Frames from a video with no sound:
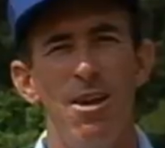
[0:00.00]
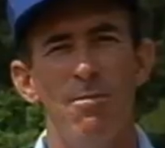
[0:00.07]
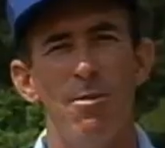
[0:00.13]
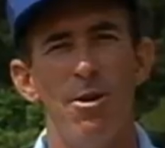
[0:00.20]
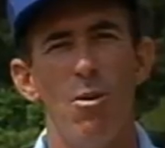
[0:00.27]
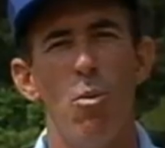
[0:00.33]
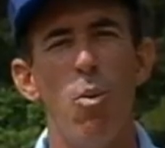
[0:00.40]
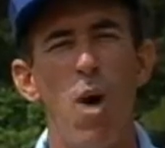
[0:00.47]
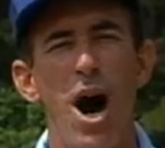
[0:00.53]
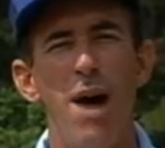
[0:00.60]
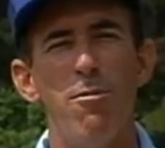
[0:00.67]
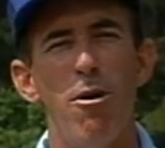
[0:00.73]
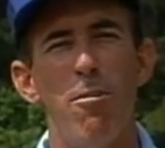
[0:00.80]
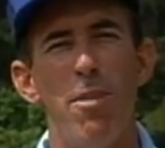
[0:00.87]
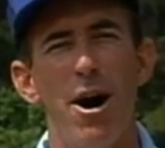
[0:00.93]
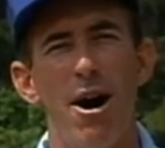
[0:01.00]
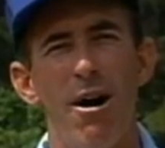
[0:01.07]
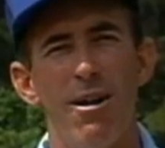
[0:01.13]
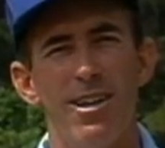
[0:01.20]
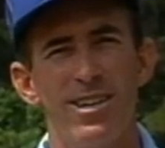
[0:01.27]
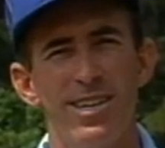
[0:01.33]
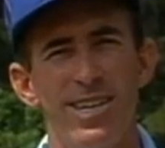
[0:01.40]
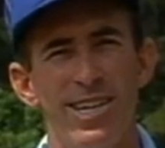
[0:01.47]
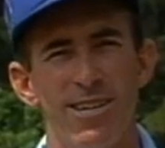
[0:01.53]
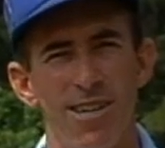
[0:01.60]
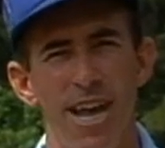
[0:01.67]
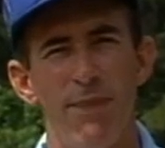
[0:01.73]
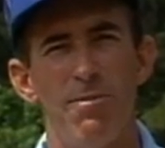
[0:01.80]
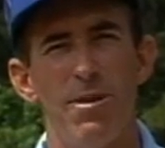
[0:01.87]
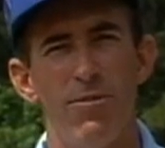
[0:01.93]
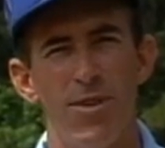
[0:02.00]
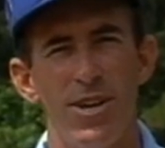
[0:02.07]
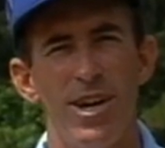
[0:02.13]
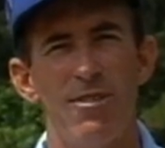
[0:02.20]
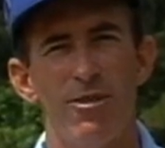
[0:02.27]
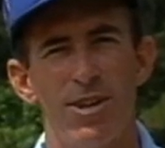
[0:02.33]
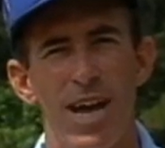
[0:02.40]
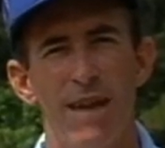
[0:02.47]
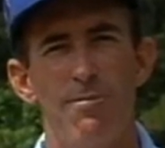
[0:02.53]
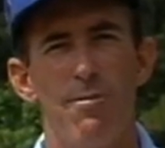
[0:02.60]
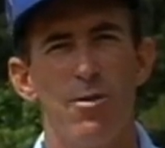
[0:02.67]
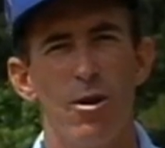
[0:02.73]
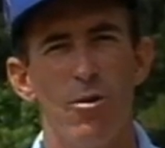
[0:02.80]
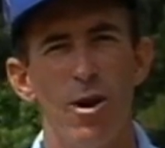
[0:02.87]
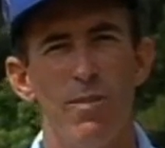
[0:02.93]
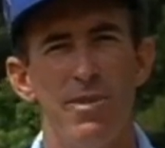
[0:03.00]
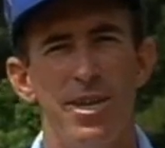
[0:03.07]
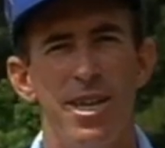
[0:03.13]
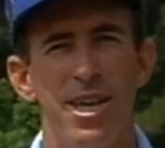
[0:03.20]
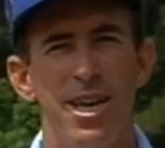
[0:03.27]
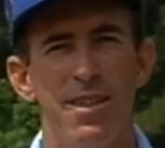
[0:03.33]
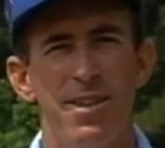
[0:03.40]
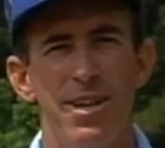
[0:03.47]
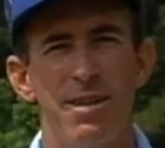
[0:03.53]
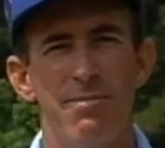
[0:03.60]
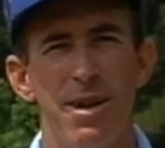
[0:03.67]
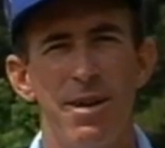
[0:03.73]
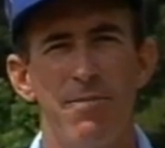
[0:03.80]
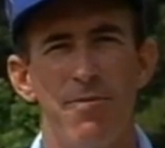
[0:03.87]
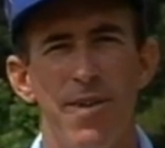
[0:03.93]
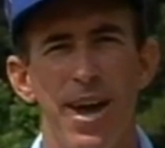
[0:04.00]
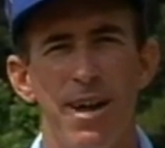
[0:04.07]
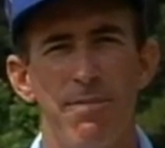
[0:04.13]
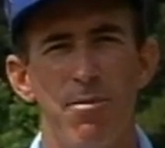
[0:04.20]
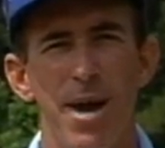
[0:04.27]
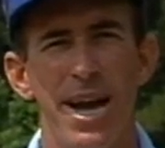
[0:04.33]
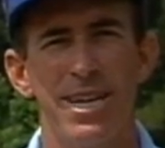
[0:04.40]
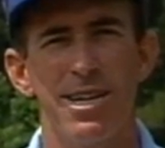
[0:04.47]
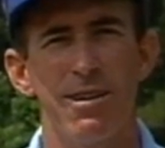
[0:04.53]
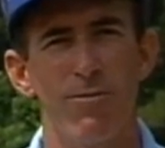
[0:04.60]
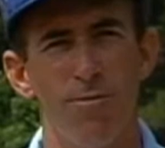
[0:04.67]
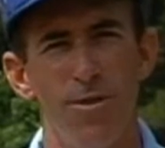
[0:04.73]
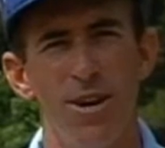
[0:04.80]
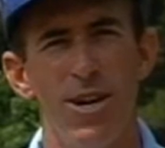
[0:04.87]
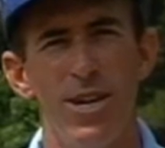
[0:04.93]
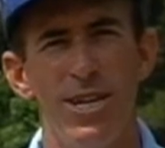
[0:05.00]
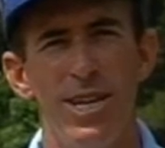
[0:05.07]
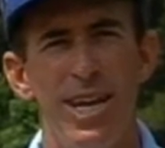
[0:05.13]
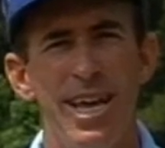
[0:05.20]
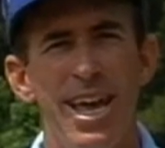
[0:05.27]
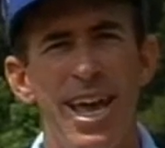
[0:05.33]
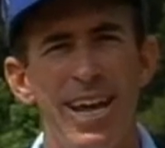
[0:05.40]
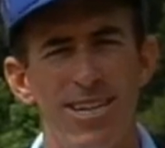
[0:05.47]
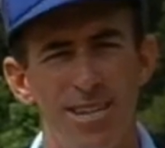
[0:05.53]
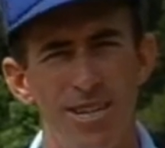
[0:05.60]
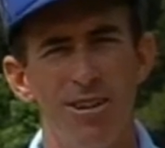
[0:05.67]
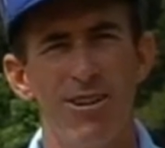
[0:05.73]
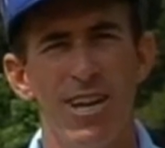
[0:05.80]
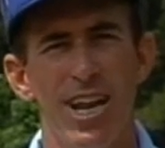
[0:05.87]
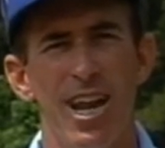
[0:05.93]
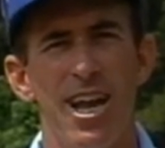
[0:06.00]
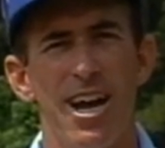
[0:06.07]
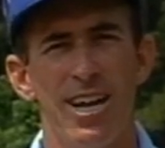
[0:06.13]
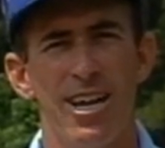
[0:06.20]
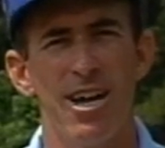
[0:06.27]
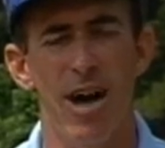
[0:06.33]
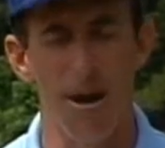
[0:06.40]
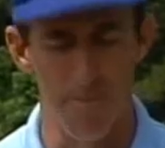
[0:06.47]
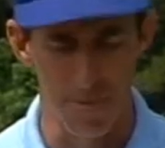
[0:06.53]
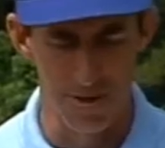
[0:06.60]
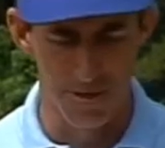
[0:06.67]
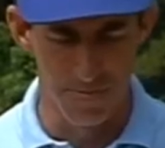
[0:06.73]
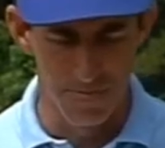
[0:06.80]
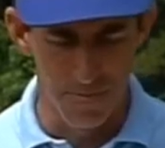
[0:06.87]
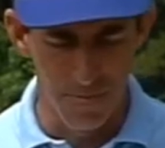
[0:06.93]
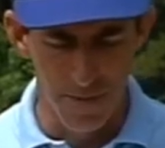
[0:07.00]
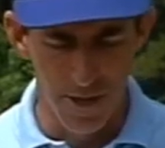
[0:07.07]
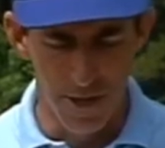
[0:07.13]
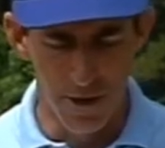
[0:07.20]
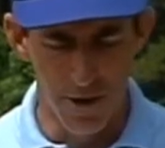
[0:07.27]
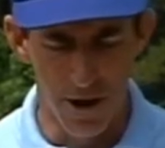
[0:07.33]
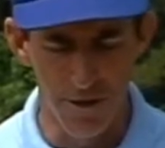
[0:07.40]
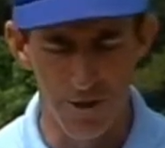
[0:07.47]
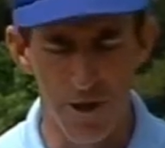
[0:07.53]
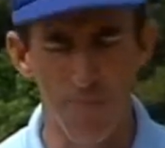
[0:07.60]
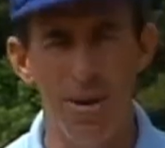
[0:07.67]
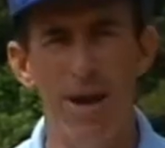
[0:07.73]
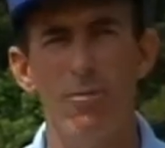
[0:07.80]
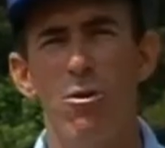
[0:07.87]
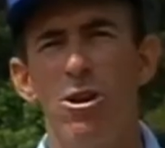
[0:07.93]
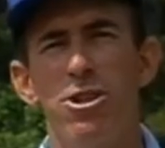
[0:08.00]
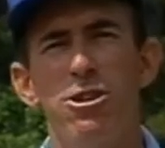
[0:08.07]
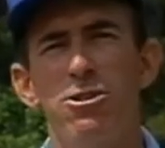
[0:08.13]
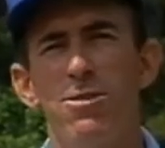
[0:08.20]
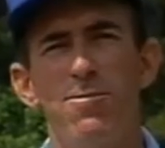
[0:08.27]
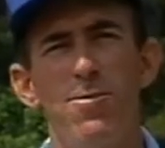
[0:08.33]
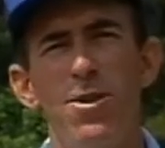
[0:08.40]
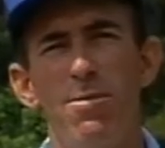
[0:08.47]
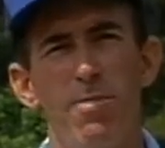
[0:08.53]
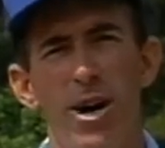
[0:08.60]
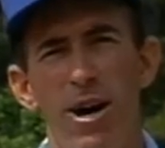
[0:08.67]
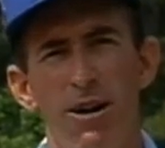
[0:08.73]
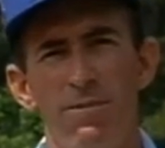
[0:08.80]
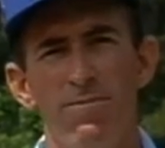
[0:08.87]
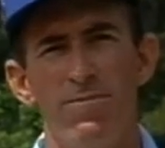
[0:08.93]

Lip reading: But a wobble ball is an example of another type of equipment that can make practice fun and still get a lot accomplished. You also might want to use a football.